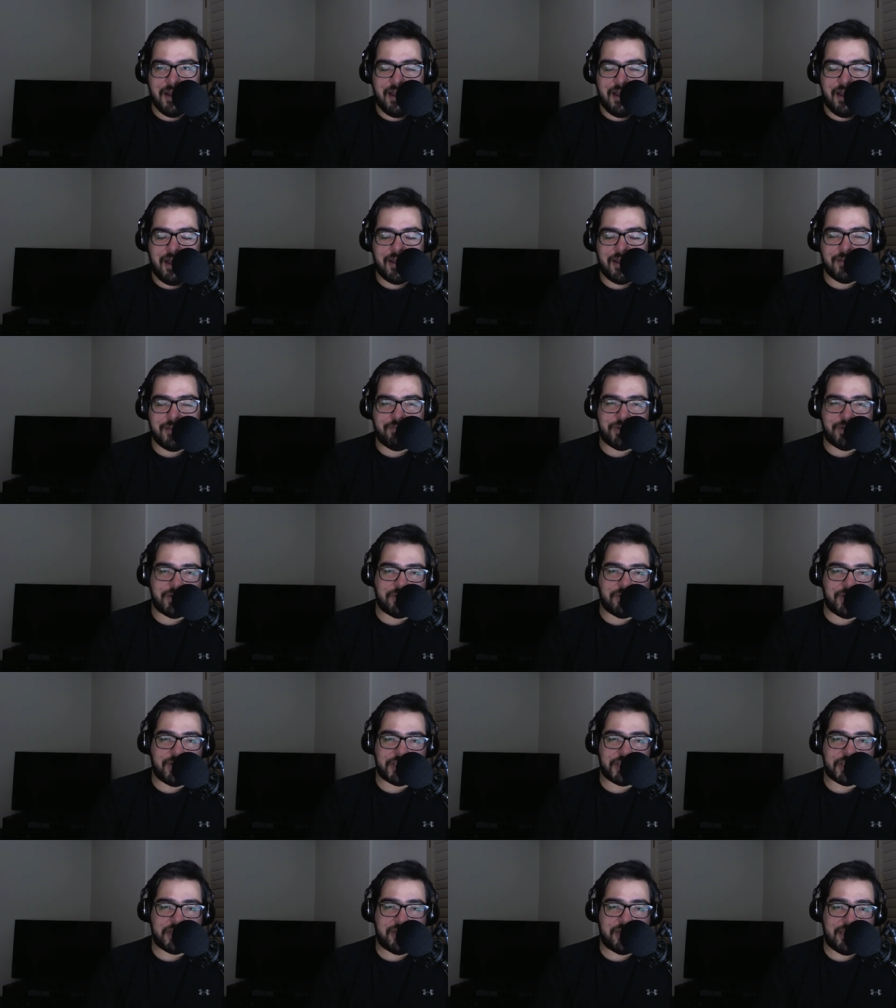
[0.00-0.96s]
I
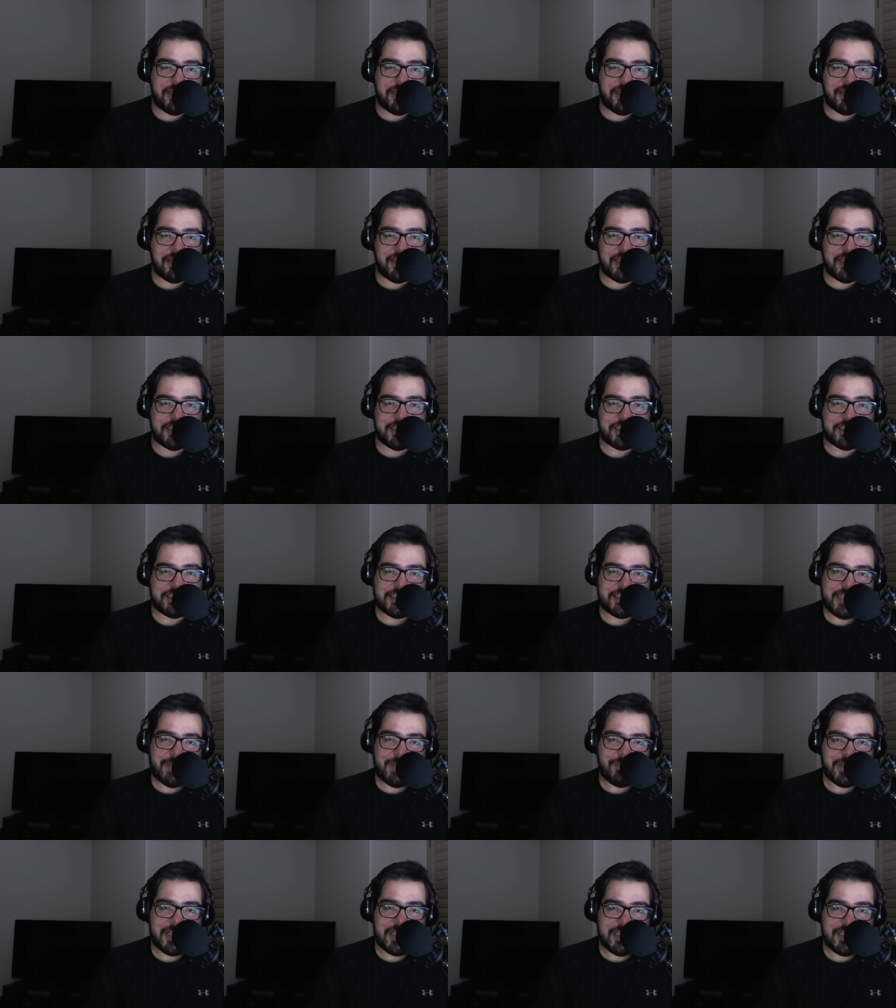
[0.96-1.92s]
begrudgingly
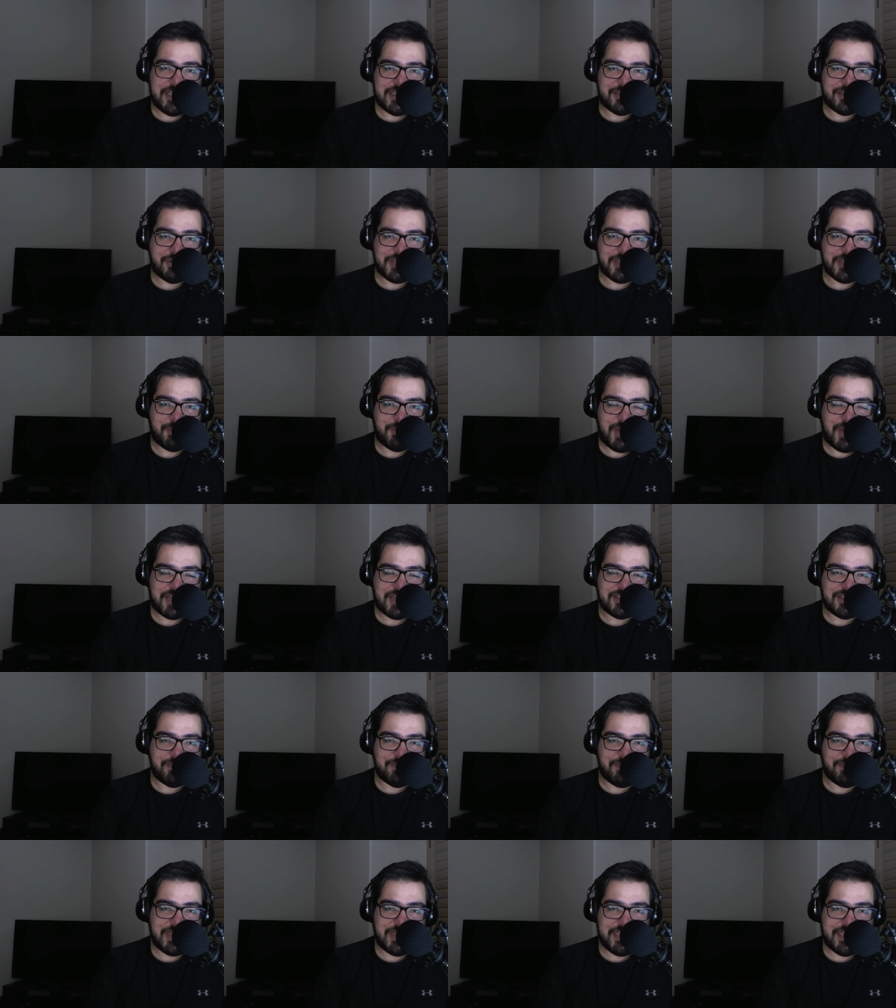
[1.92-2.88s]
accept this
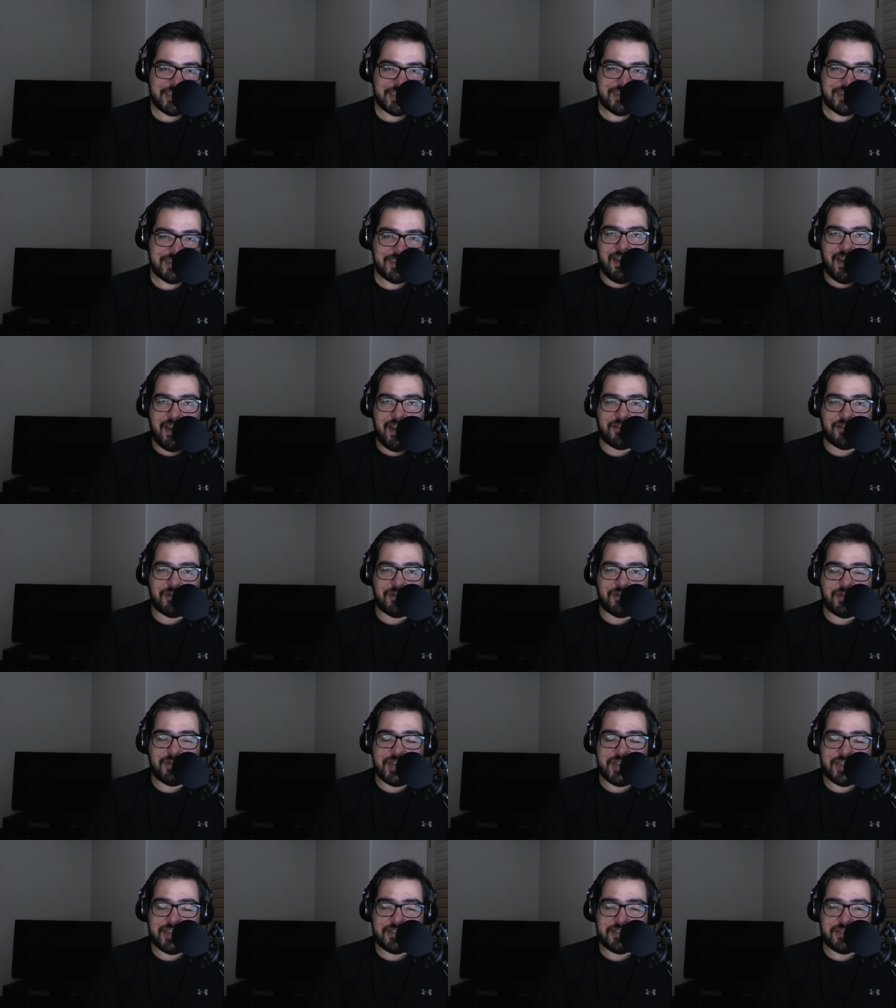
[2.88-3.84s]
responsibility.
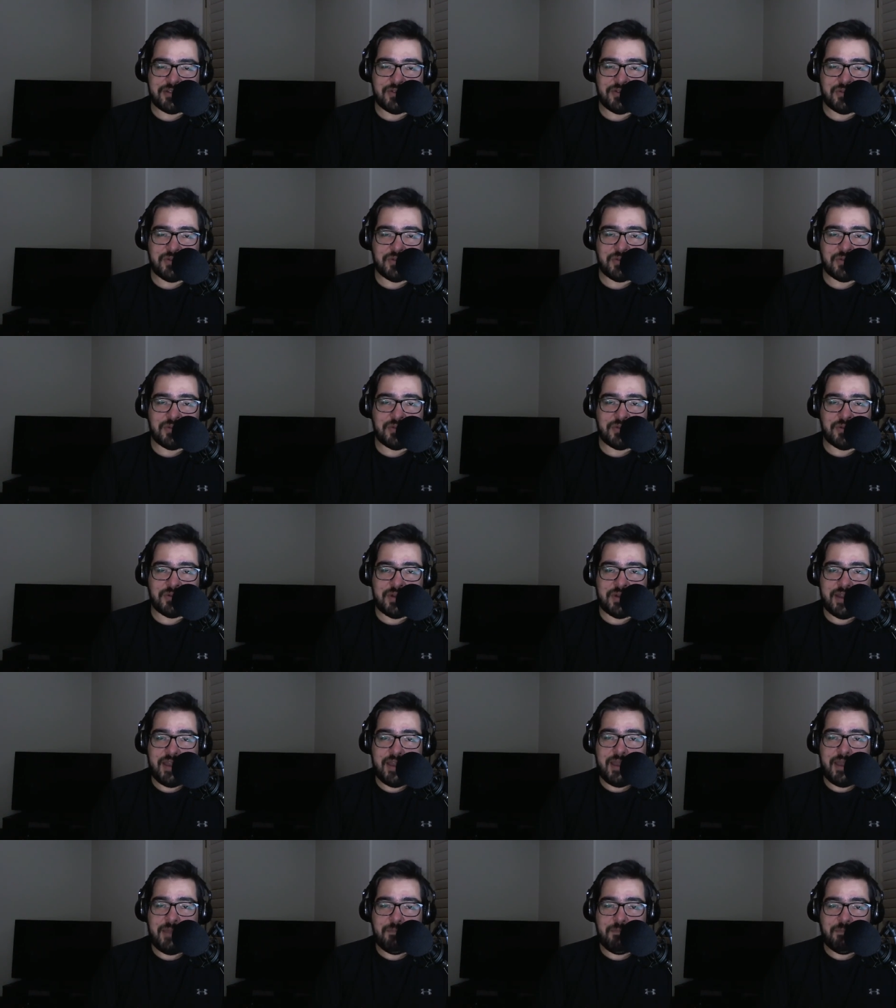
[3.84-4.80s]
Create a new
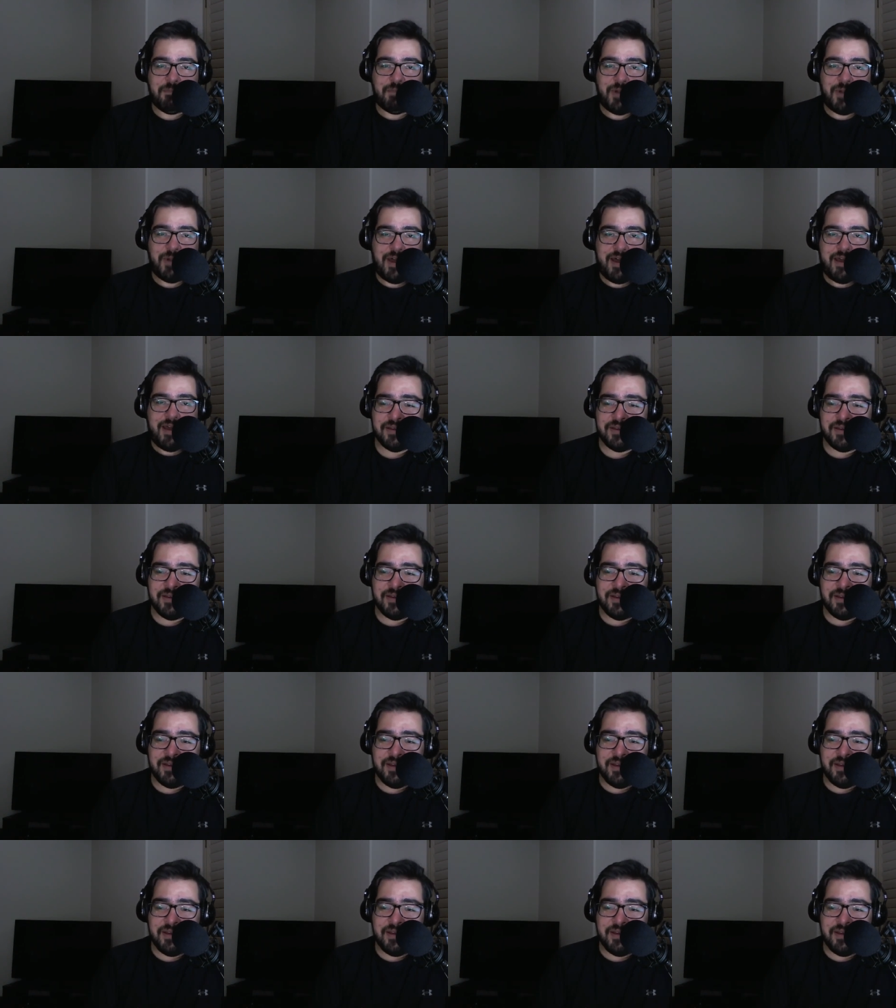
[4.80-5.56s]
empire.